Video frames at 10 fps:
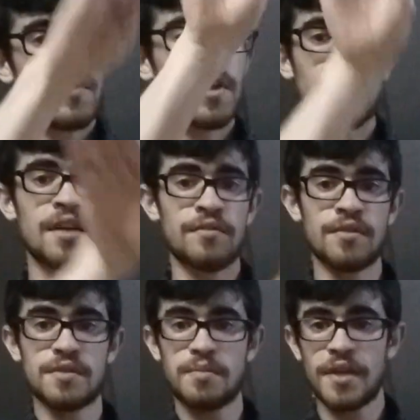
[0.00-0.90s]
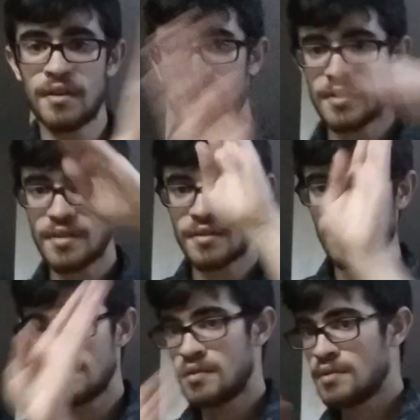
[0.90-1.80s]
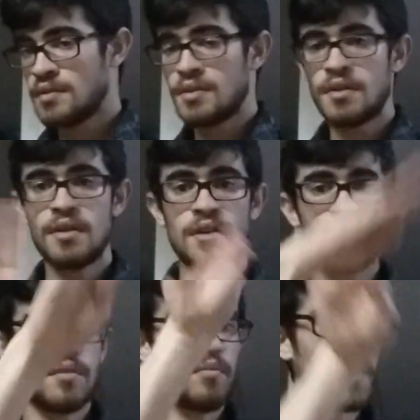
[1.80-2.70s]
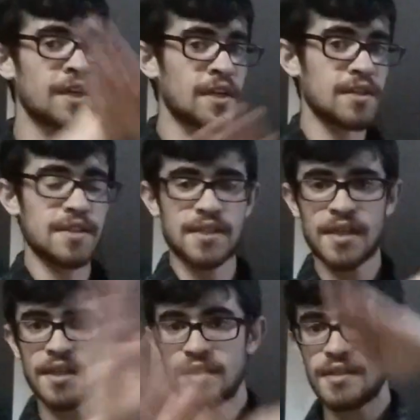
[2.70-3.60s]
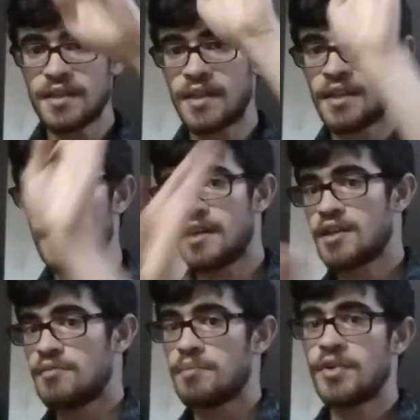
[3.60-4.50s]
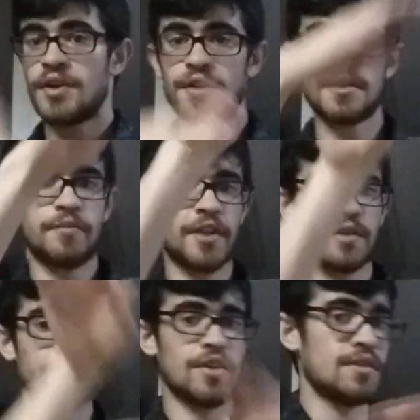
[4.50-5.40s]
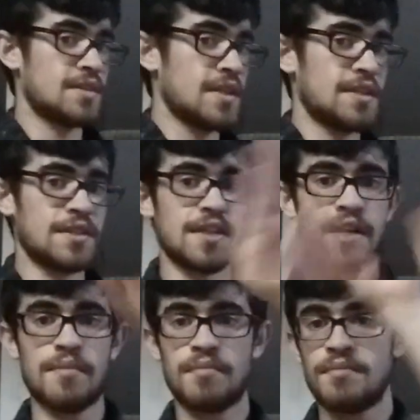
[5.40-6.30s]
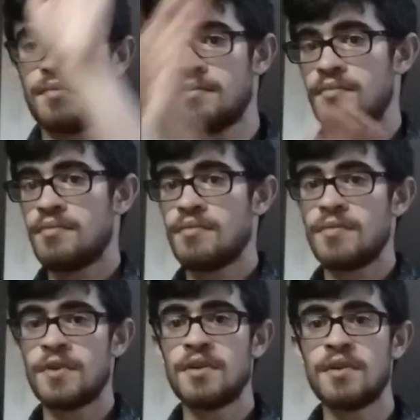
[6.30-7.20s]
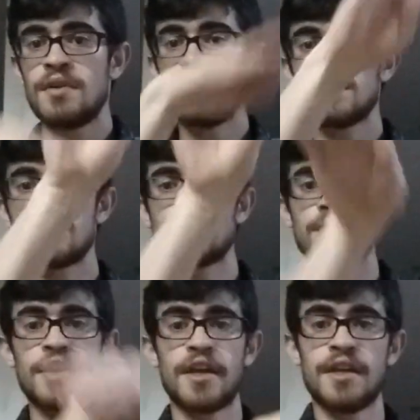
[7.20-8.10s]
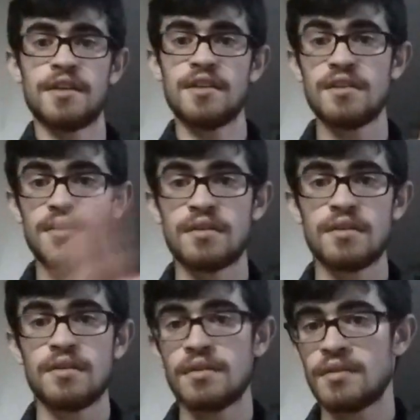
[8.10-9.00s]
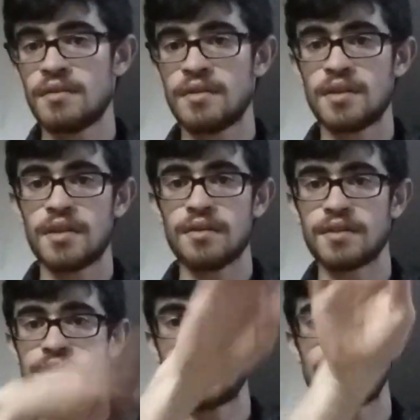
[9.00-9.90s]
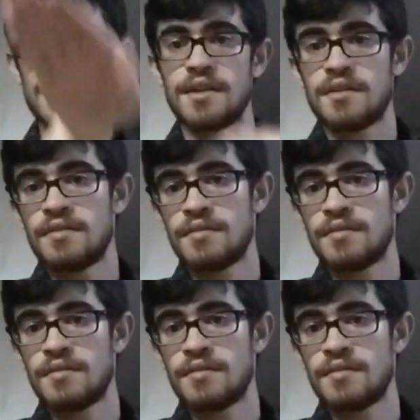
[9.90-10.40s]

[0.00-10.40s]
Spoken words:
You have those pedals meeting at the sides, and they come apart to make the pedals at the top. So one hand looks like that.